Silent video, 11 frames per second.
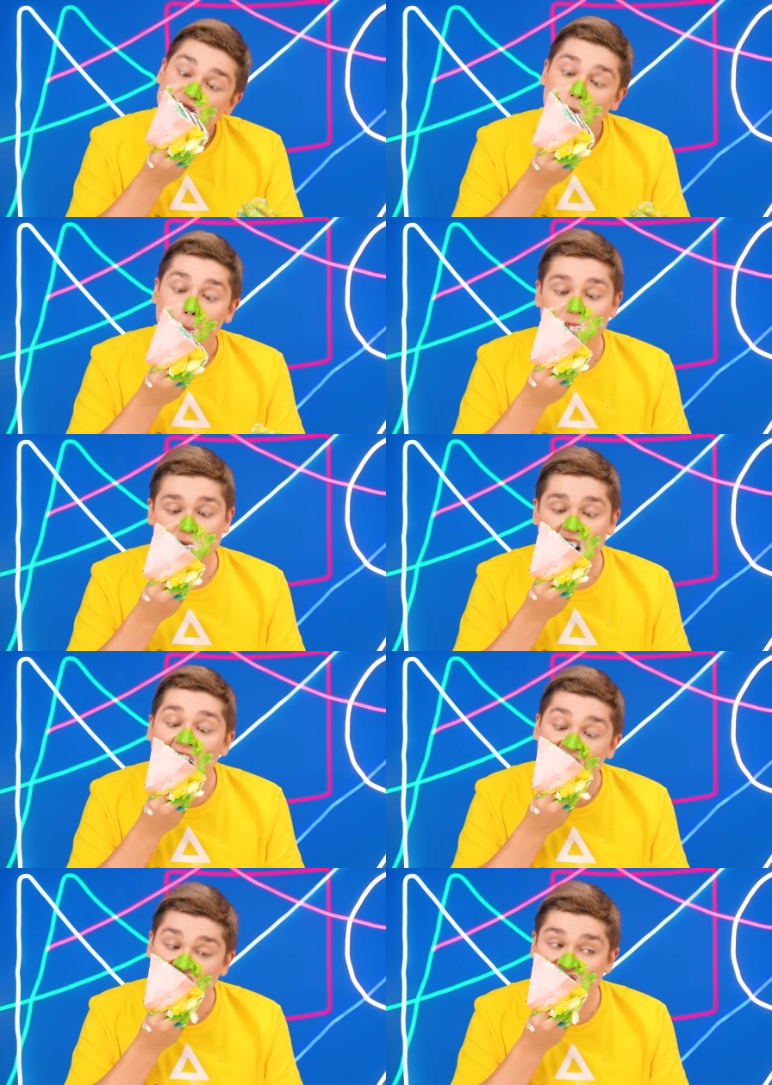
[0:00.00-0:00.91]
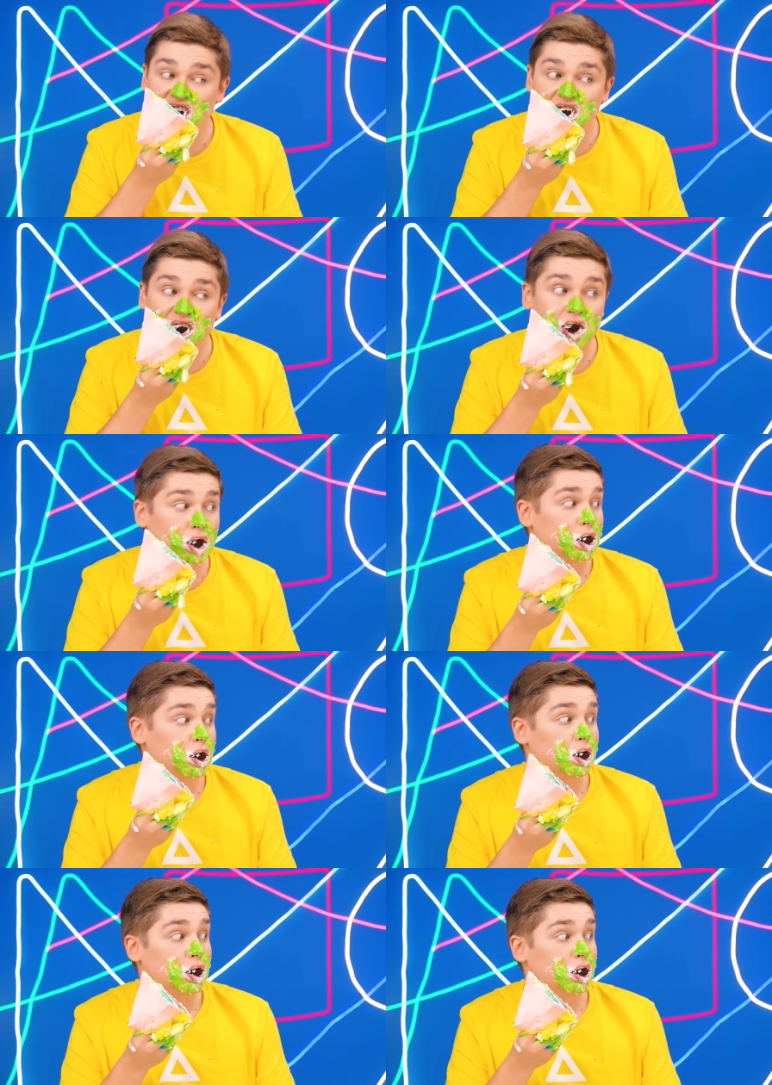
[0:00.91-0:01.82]
Mmm, this is
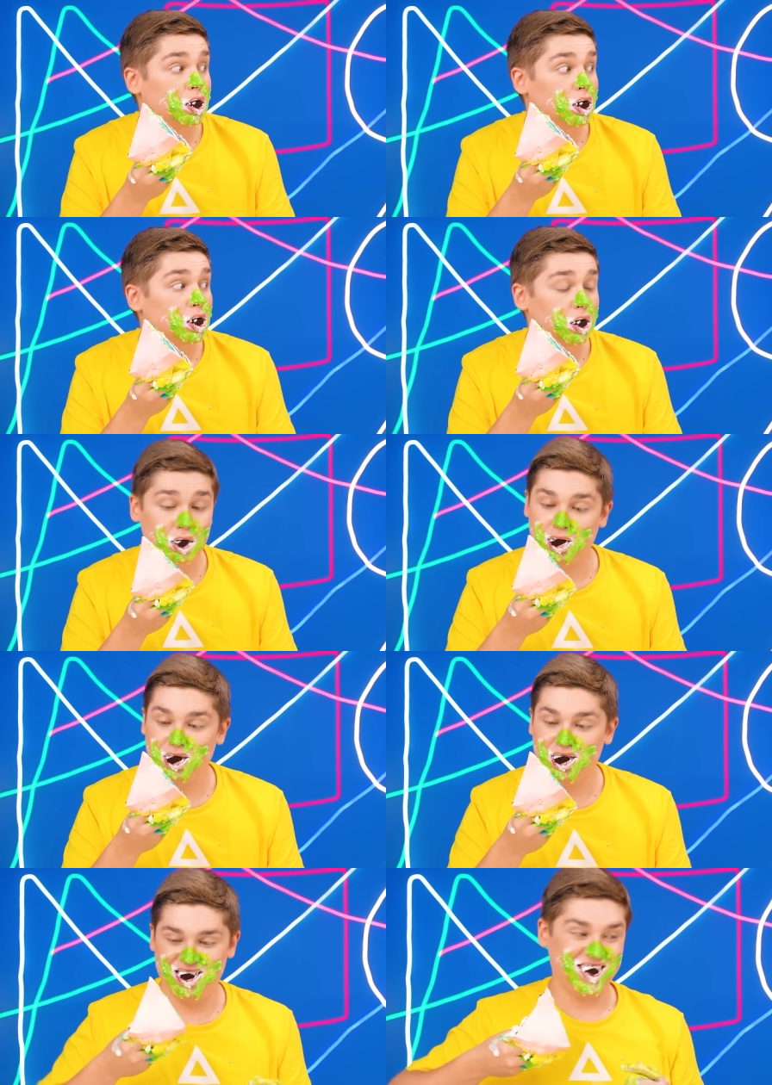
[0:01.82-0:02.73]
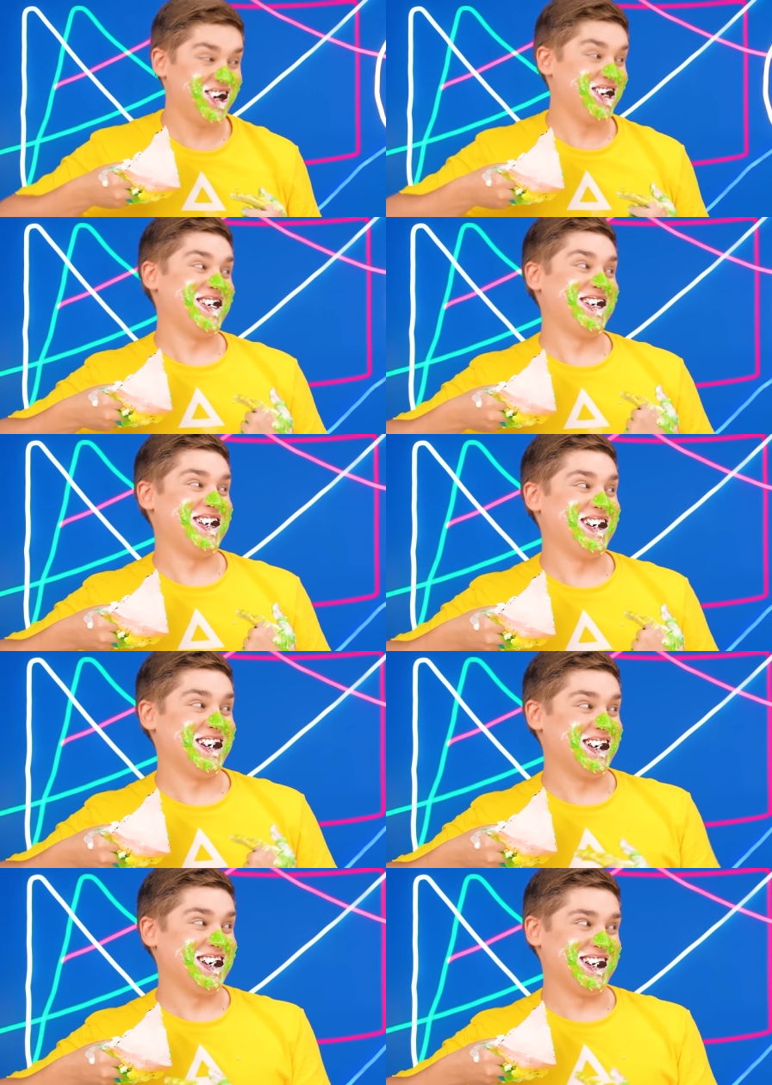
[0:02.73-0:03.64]
delicious. Oh, are you guys
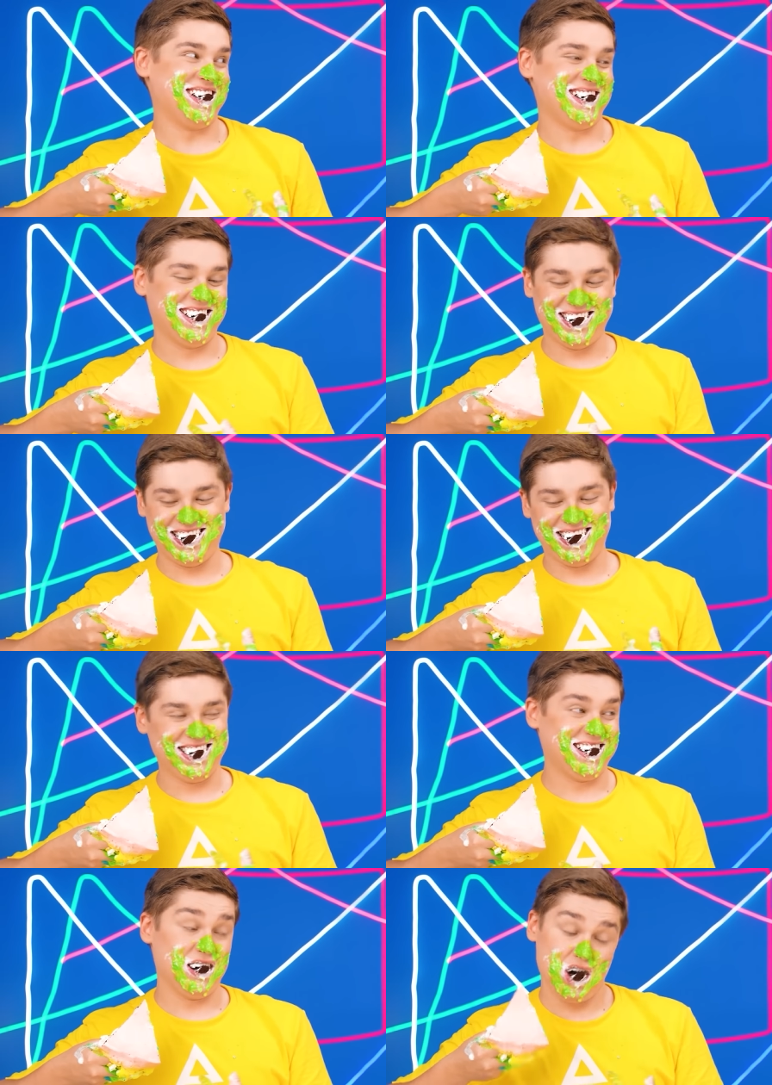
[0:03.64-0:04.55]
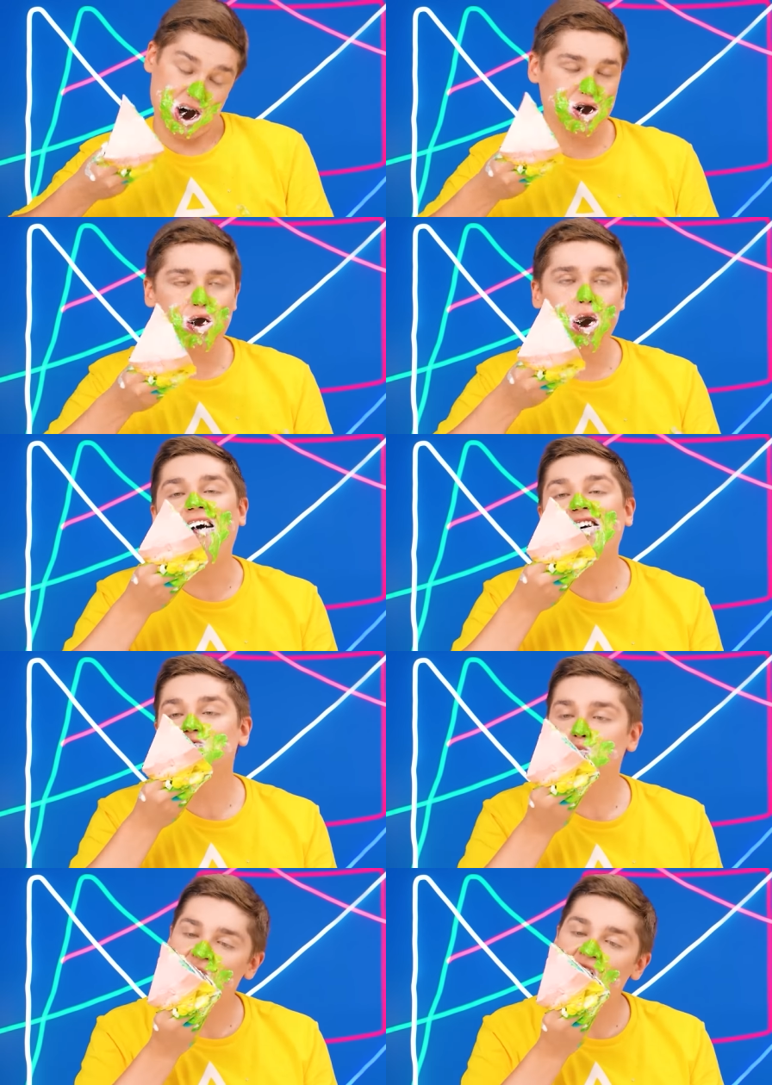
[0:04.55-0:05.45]
done? I did everything by the
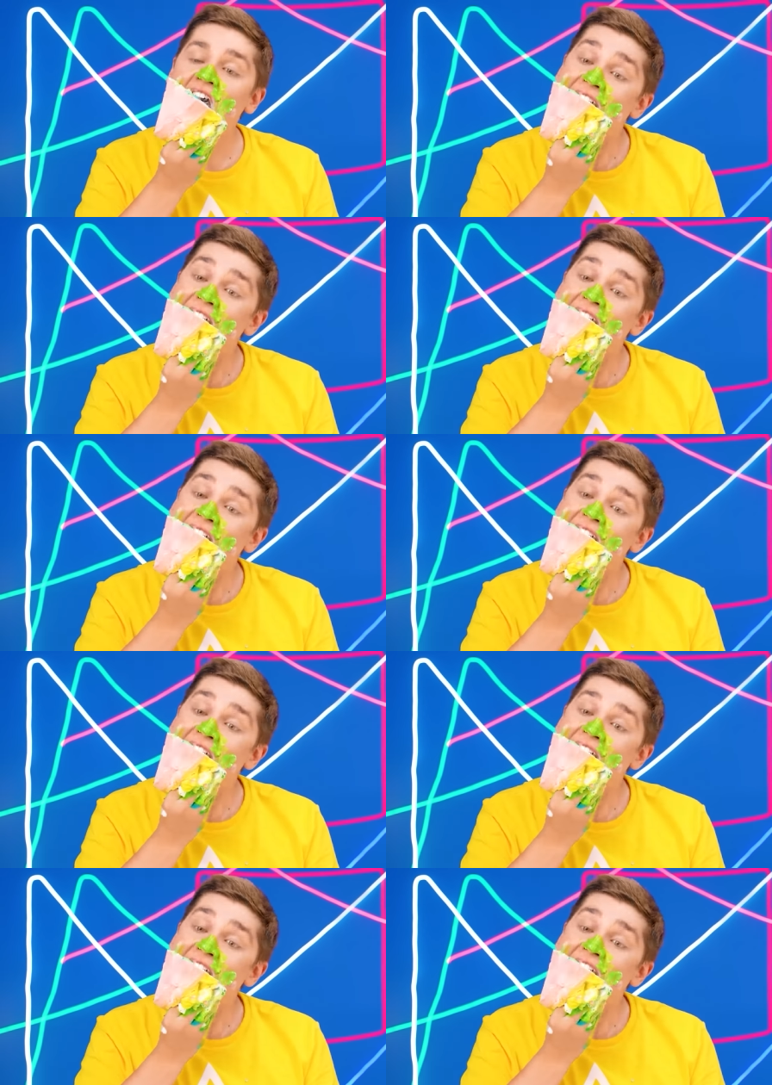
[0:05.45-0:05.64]
book.